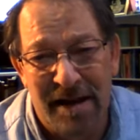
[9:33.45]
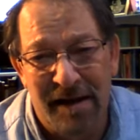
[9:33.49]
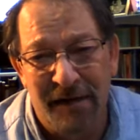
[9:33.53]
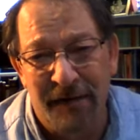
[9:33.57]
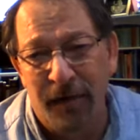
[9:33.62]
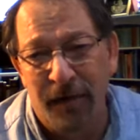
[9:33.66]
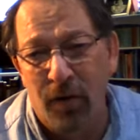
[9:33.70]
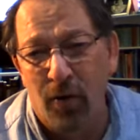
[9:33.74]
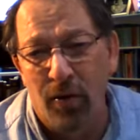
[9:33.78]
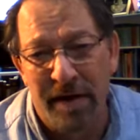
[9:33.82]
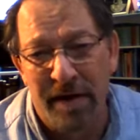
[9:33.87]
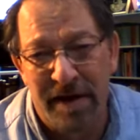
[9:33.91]

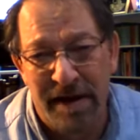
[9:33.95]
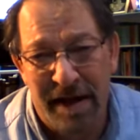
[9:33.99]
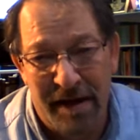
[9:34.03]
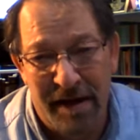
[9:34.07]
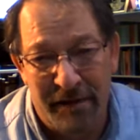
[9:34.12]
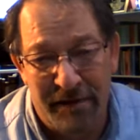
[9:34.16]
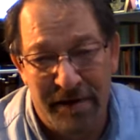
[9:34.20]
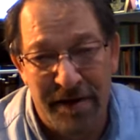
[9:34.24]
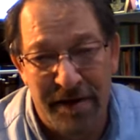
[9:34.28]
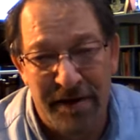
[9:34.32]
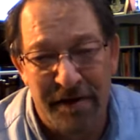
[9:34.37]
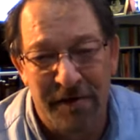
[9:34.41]
4 in the
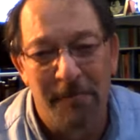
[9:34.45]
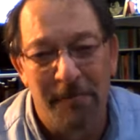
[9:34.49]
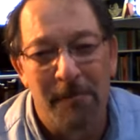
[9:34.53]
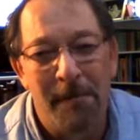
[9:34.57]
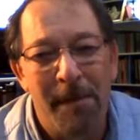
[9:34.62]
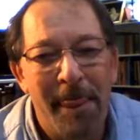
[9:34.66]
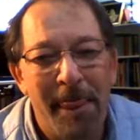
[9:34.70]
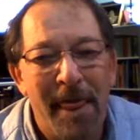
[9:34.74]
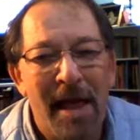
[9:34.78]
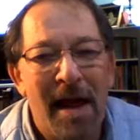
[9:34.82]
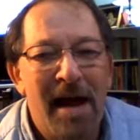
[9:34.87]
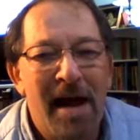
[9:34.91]
afternoon.
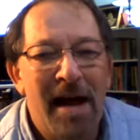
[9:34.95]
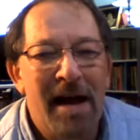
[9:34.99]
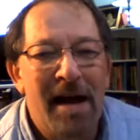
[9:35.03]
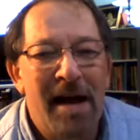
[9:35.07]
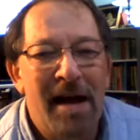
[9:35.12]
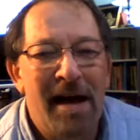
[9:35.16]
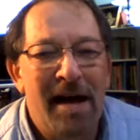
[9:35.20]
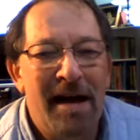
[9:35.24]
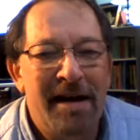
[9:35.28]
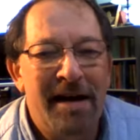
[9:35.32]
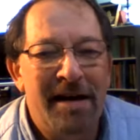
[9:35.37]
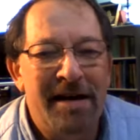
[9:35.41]

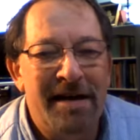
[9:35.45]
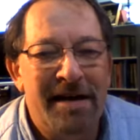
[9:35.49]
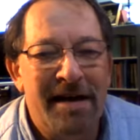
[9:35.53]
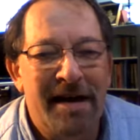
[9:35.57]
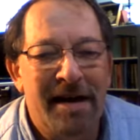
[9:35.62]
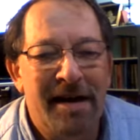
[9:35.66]
And